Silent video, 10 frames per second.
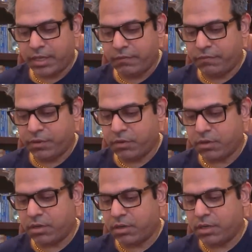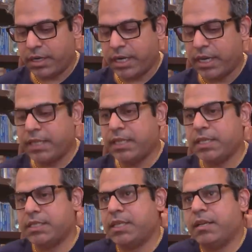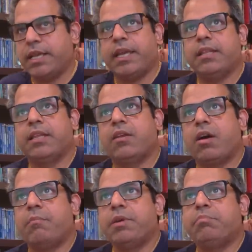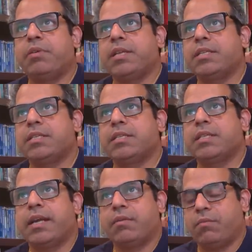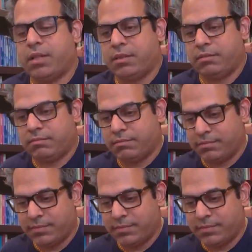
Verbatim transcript: if you're an atheist, then again, then omnipresence is like, well,